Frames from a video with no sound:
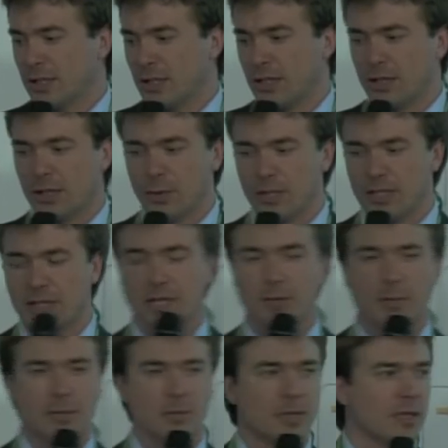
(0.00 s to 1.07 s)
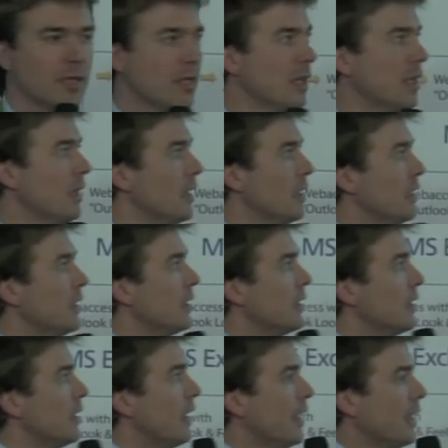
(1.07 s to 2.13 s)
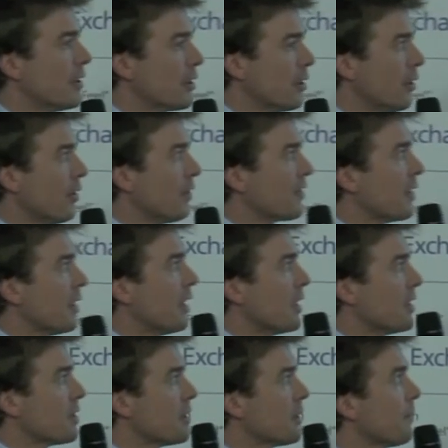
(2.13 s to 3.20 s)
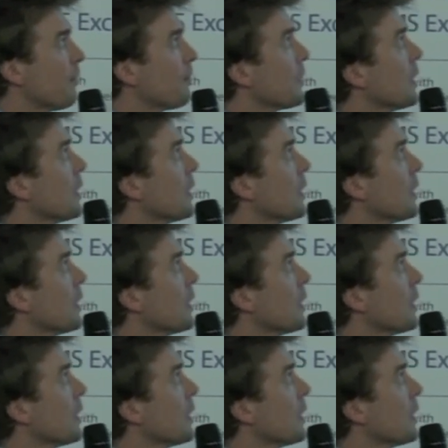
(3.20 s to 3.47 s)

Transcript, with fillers: uh, with IMAP and CalDAV clients.